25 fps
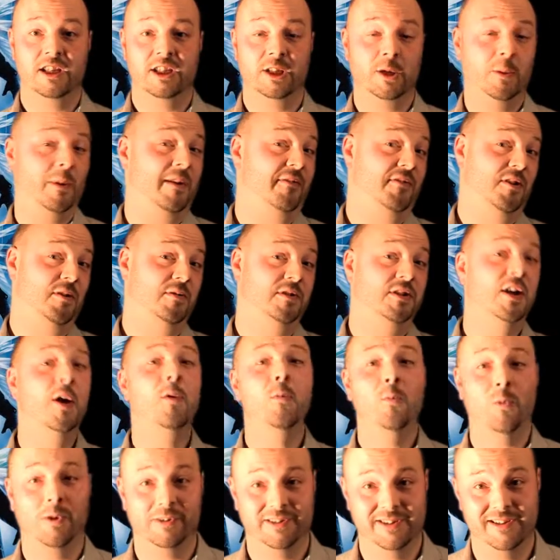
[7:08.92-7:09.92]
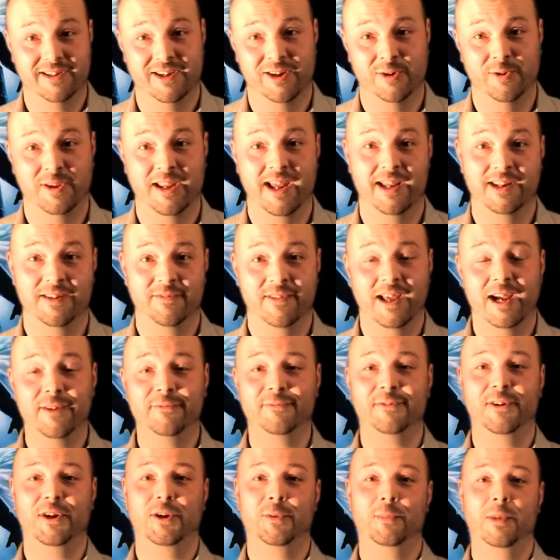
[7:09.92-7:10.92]
So if you don't want to know the end of that
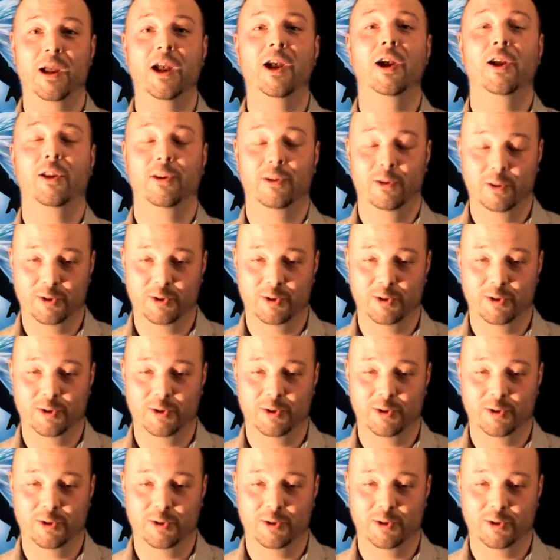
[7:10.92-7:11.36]
film,